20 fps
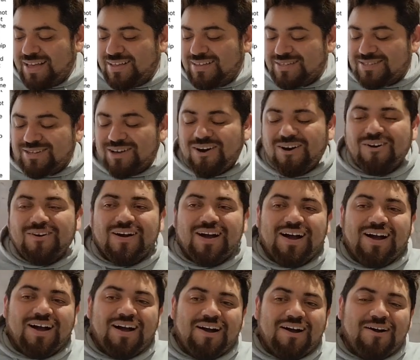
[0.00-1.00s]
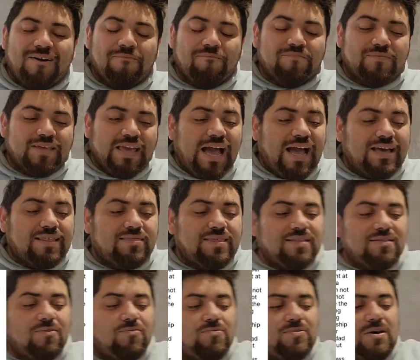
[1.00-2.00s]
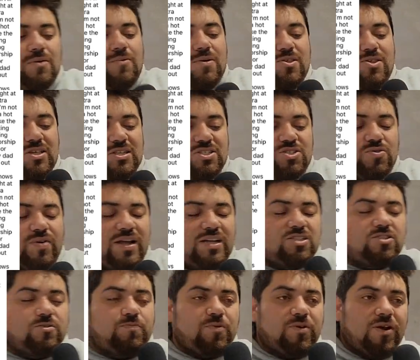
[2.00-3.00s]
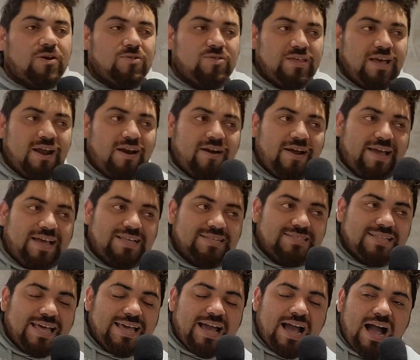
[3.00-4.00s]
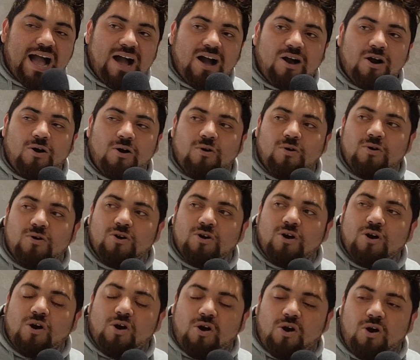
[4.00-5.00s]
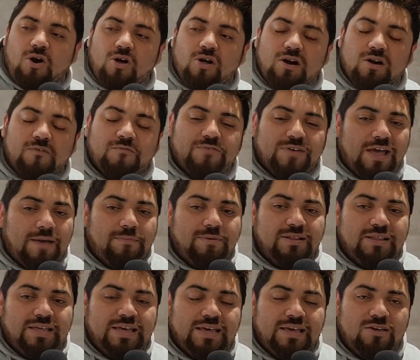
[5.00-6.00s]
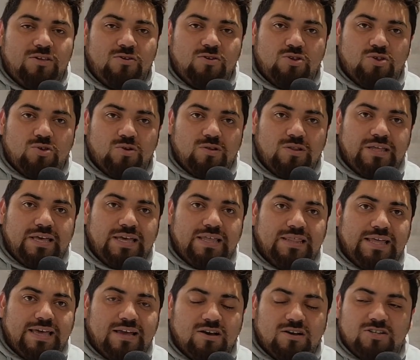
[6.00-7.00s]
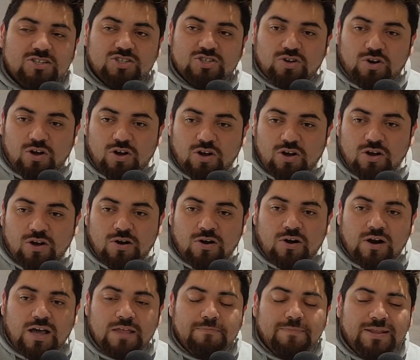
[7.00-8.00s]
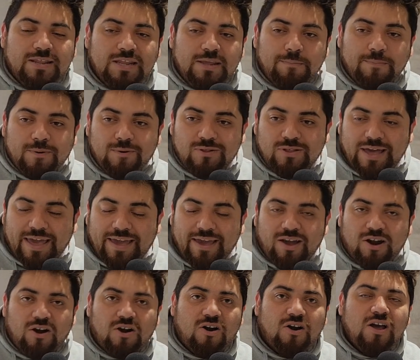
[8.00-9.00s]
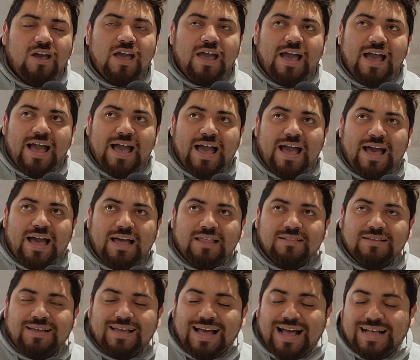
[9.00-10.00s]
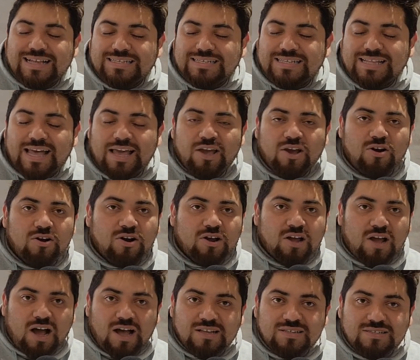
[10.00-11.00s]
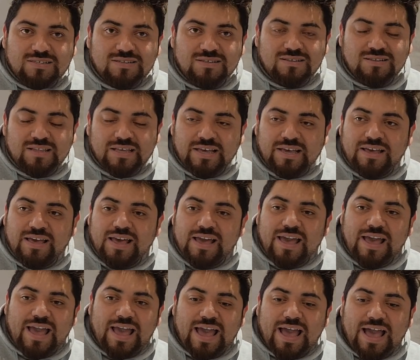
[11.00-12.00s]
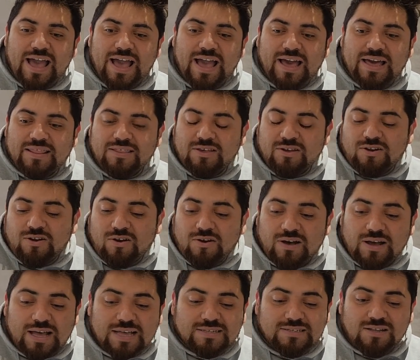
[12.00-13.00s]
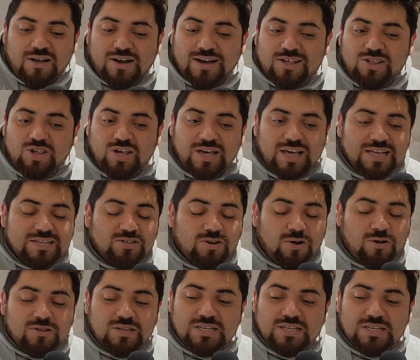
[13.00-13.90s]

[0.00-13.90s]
So, um, yeah, I think that, that what she's trying to put out there is like how all her family usually like control her and manipulate her and gaslight her constantly and you know, as long as she has all